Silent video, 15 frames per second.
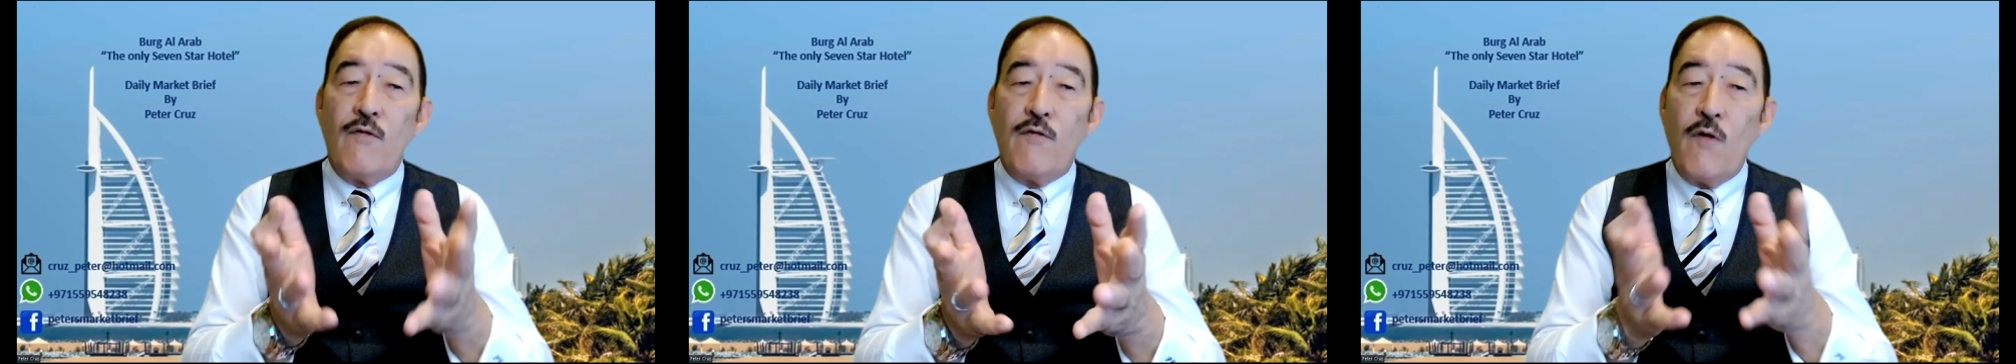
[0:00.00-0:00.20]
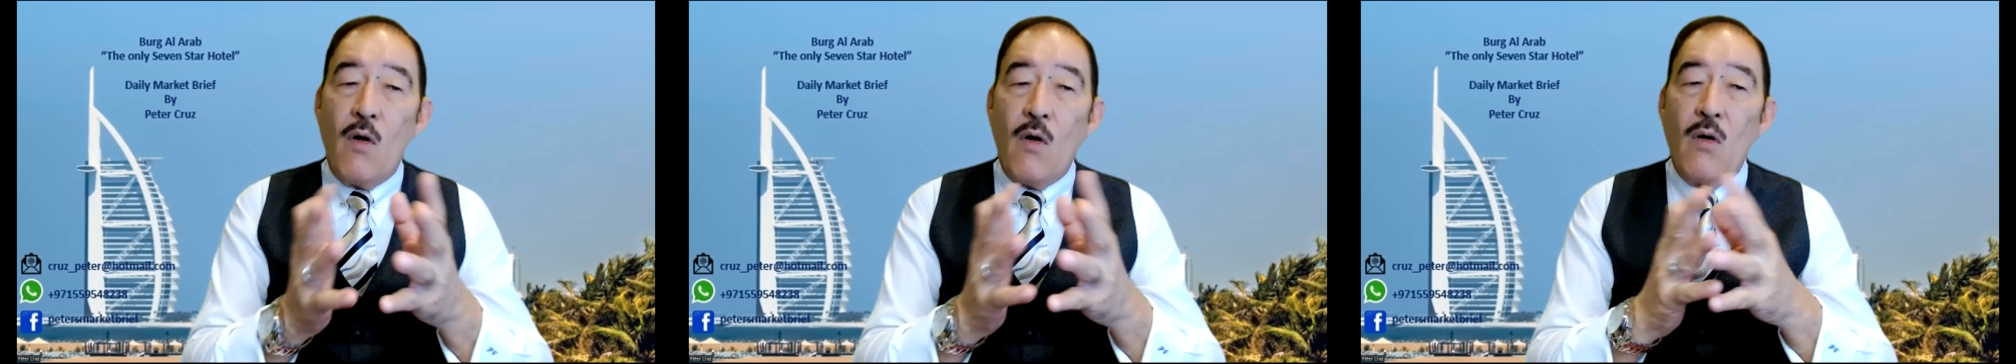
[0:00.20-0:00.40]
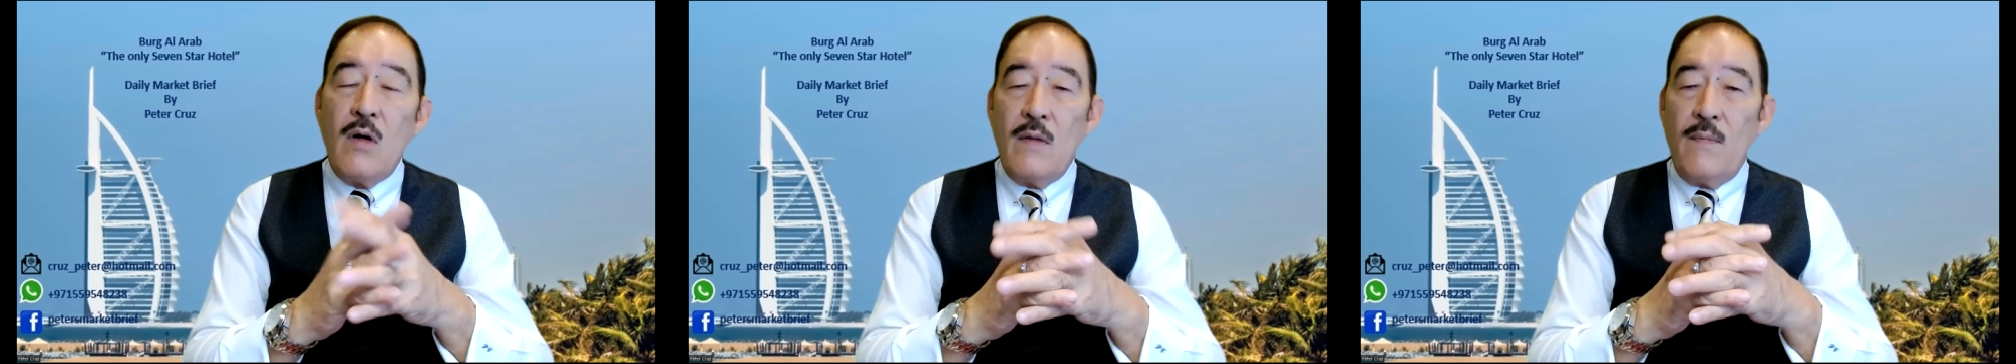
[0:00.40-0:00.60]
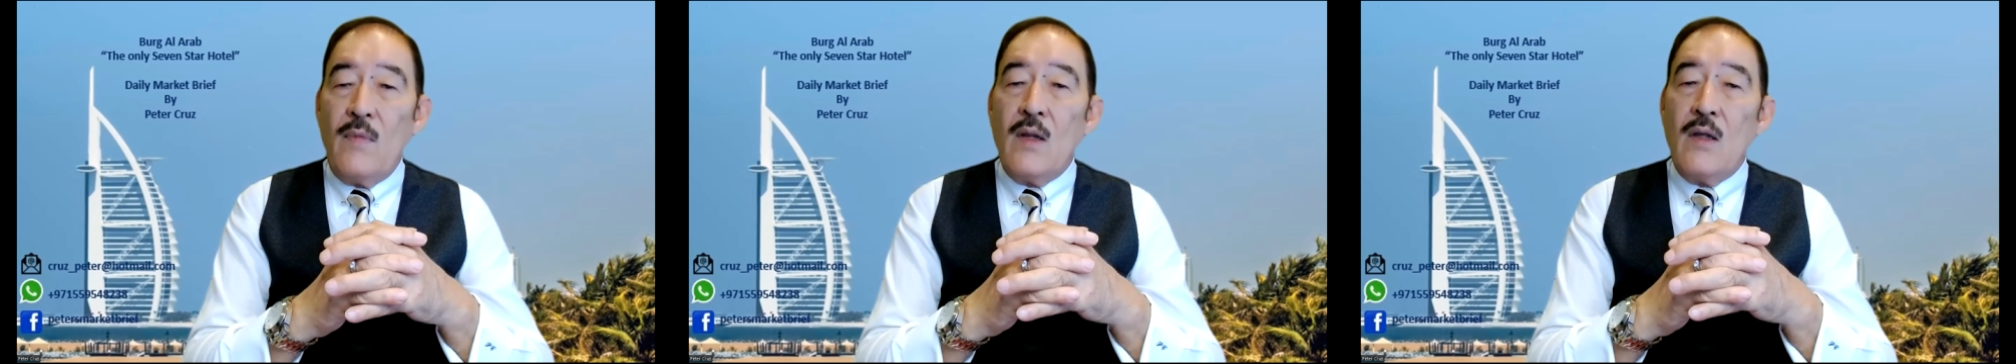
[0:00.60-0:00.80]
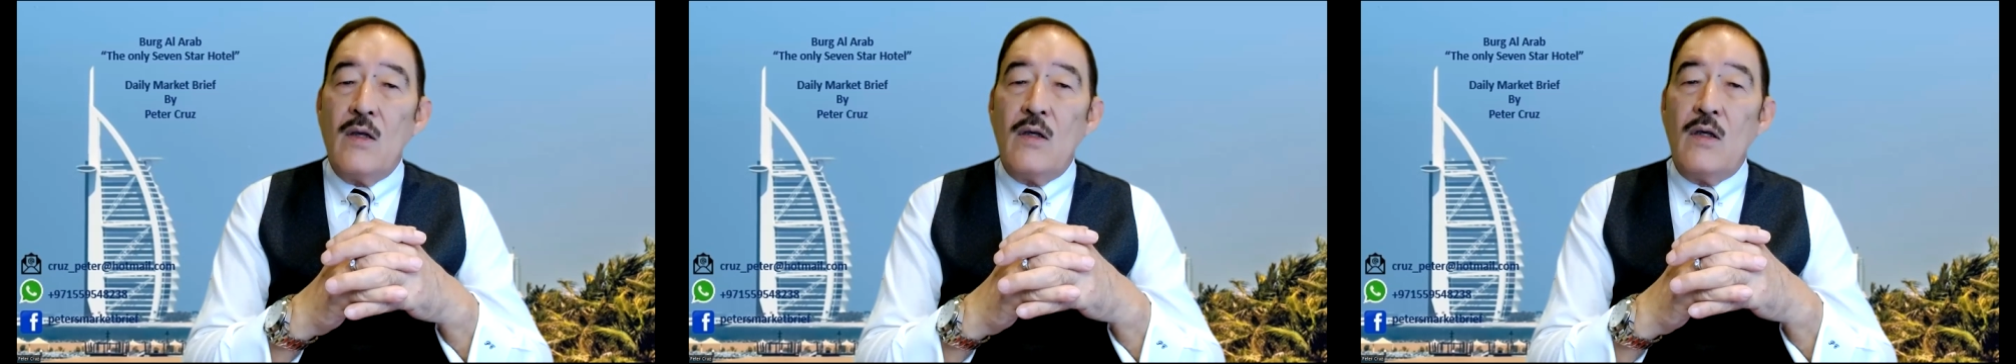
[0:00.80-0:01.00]
Four,
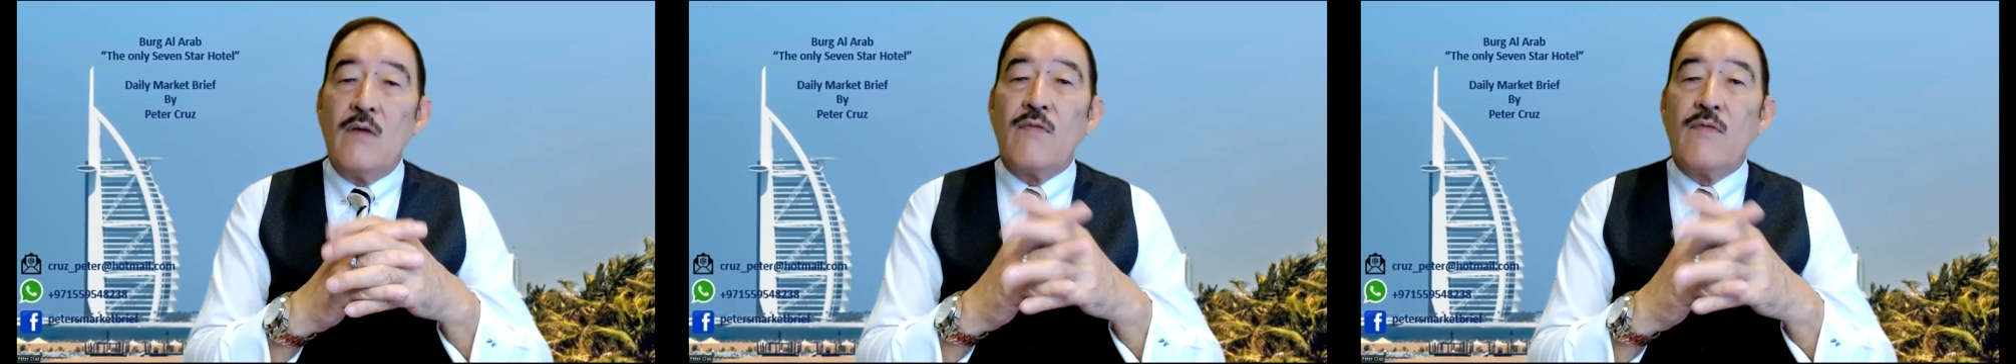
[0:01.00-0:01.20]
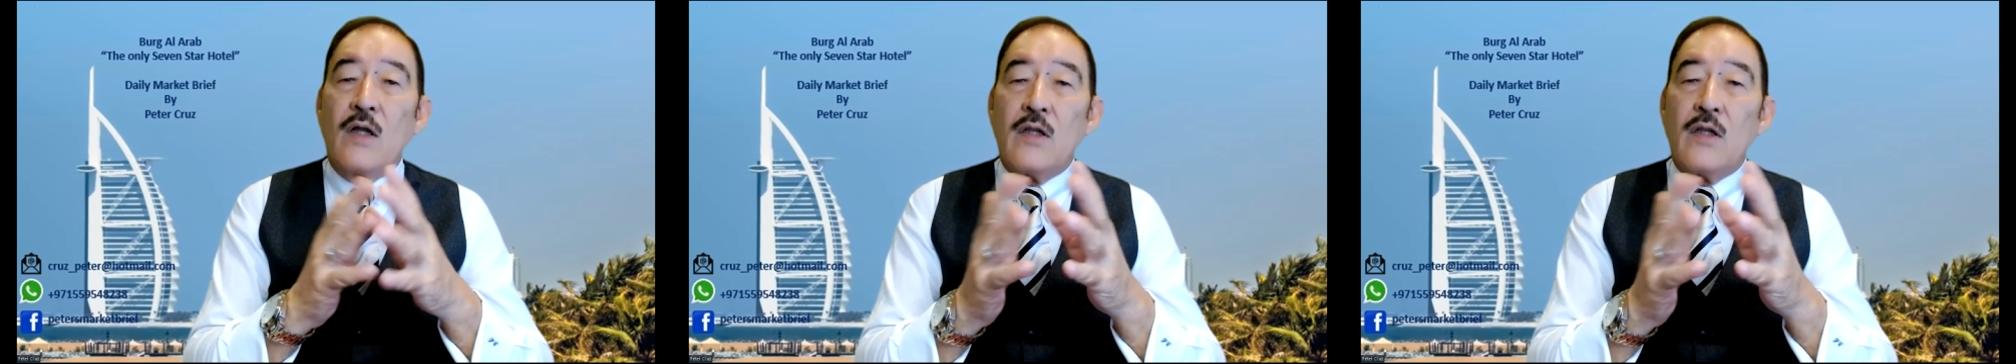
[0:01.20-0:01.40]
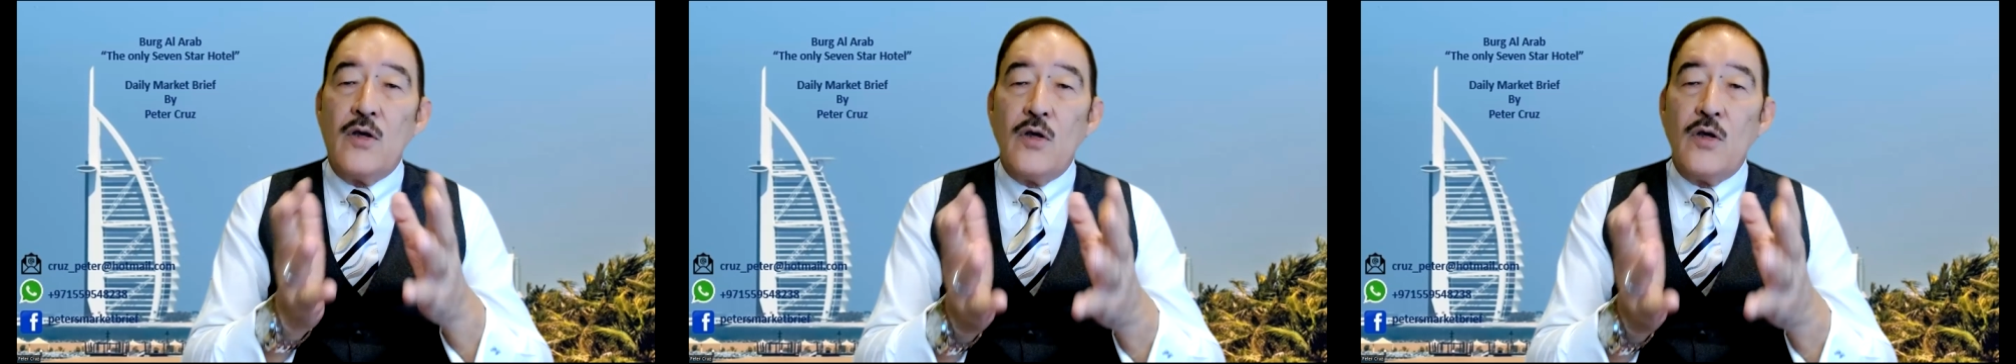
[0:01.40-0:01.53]
you've got the